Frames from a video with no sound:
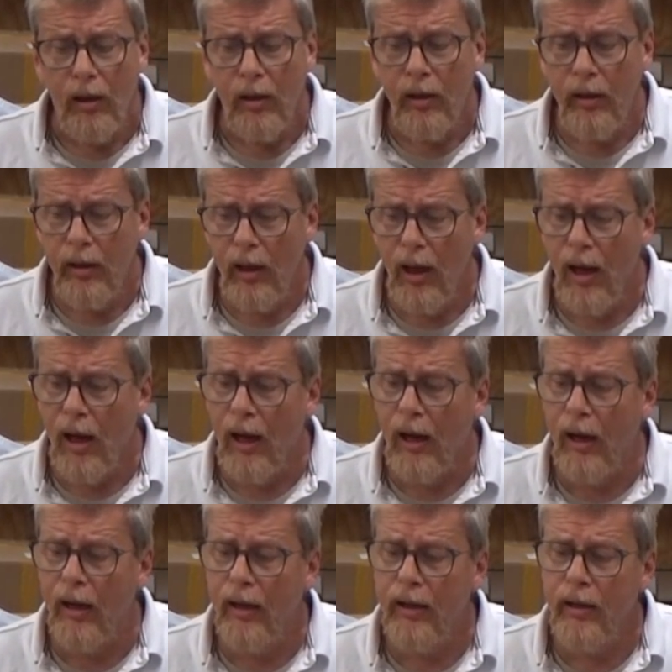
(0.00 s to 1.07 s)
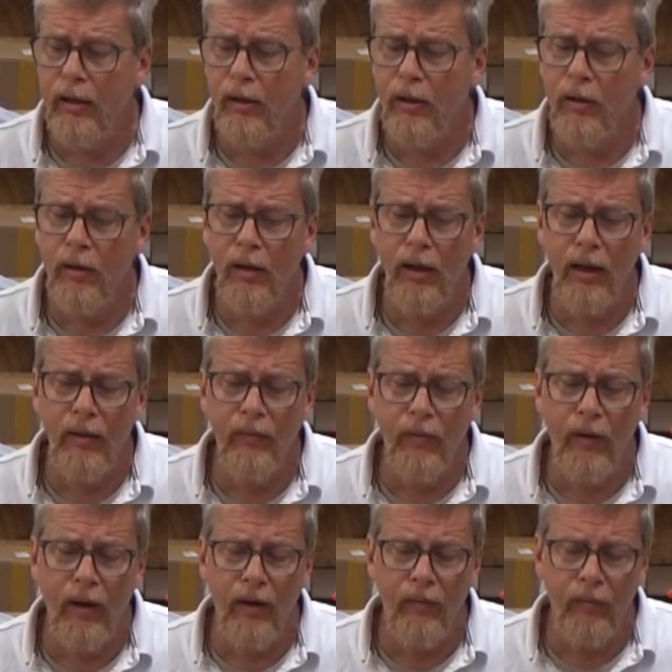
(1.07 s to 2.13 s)
yeah, you know,
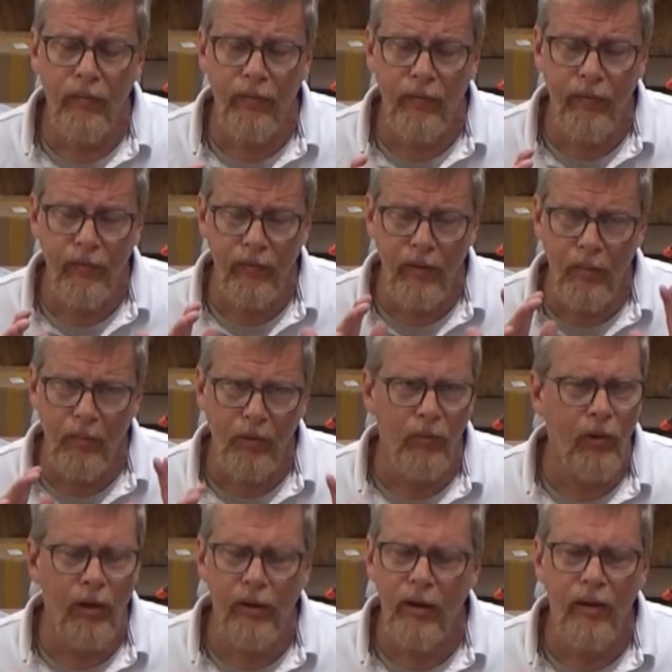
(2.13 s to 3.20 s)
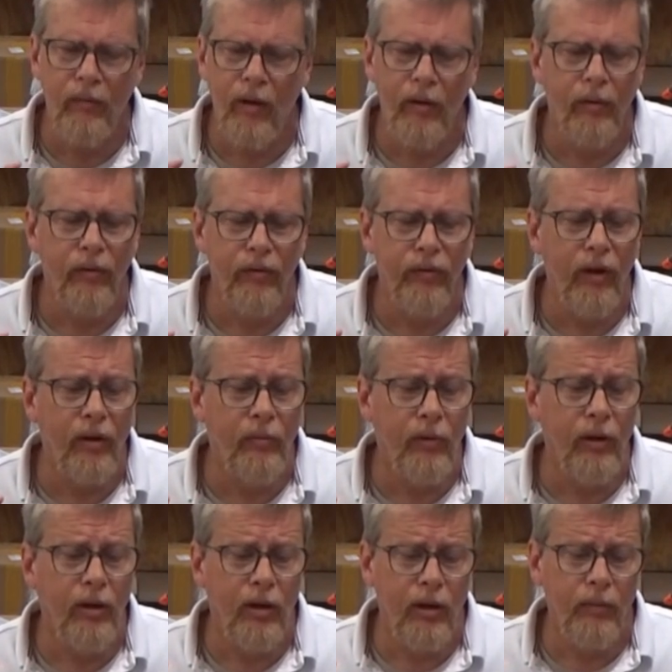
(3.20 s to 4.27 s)
I've, I've, number one, I've always said
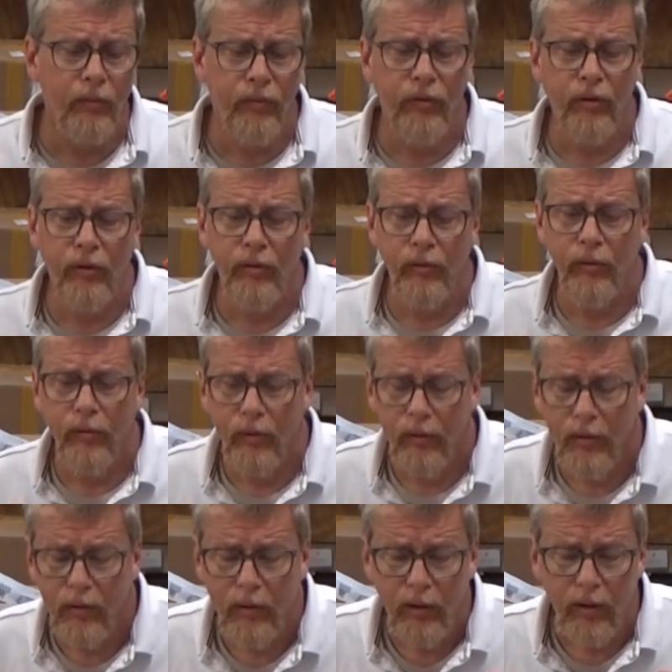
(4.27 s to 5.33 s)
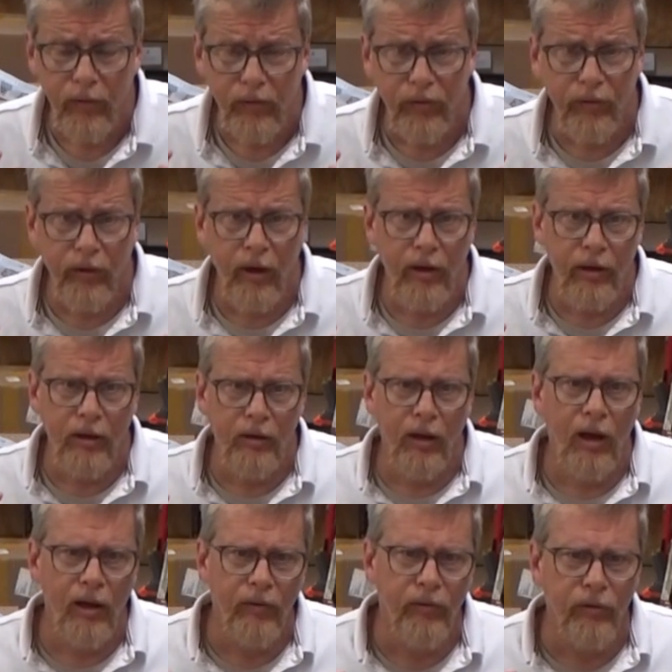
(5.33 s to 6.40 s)
when it comes to sliding
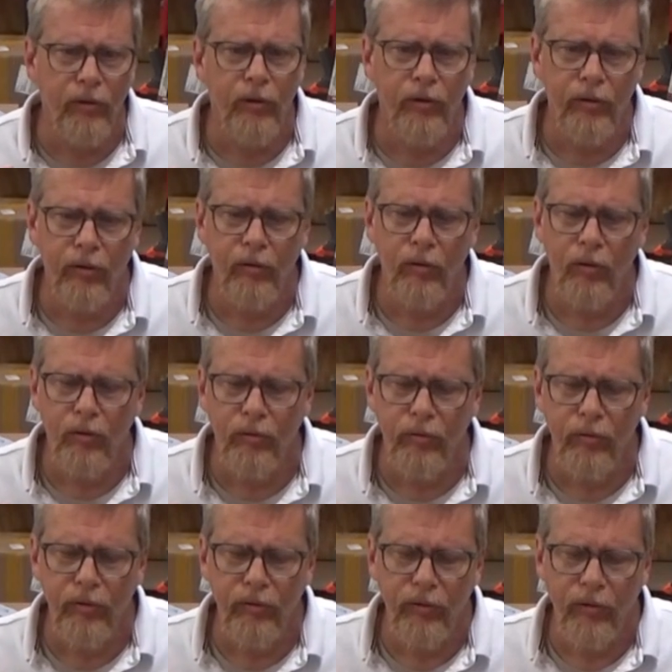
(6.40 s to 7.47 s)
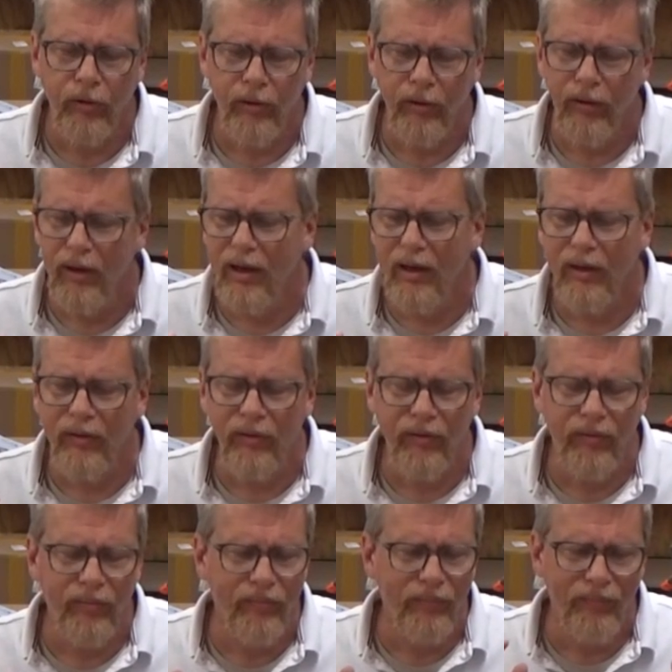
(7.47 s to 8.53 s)
glass door at the grocery store,
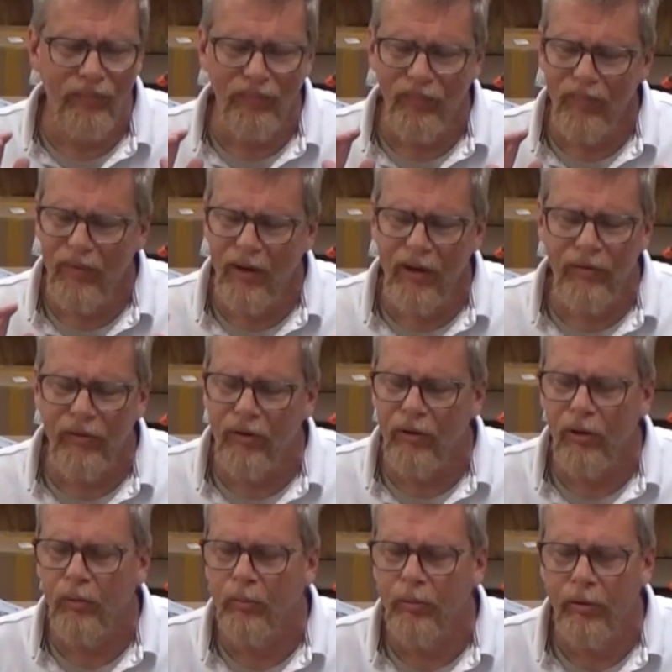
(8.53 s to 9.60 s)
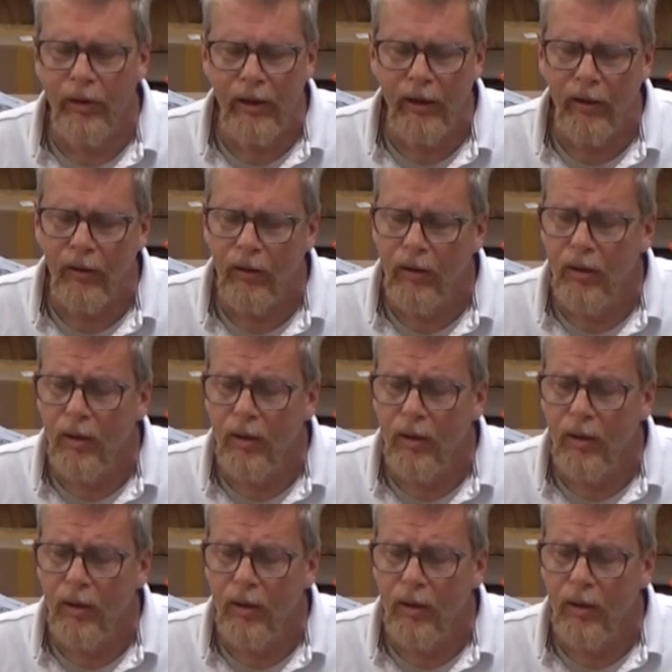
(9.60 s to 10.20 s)
it's, it's a no-brainer.